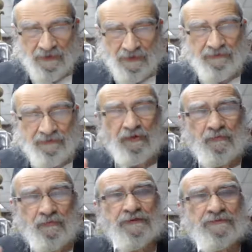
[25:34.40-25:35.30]
A real
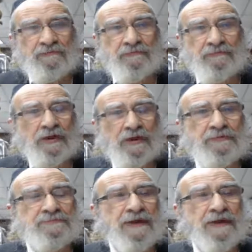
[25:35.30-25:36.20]
world from the Torah
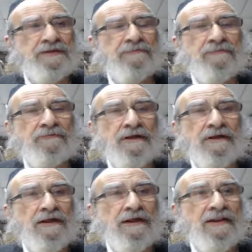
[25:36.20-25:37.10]
perspective.
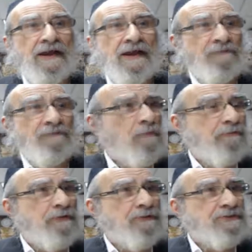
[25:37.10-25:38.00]
Like Avram
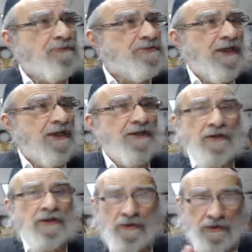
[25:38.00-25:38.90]
Avinu was saying,
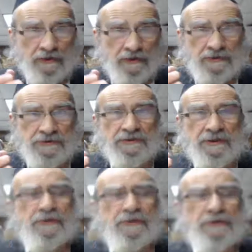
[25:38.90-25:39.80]
this is a
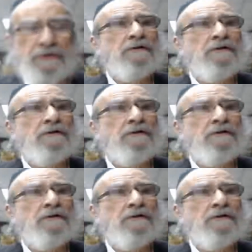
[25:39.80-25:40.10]
bira.